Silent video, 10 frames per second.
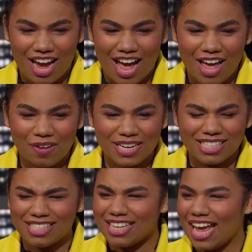I
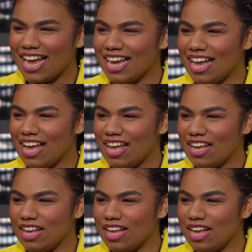always say
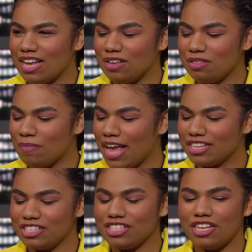my
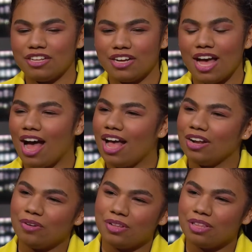answer is either
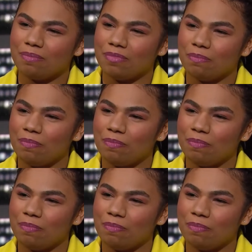God or the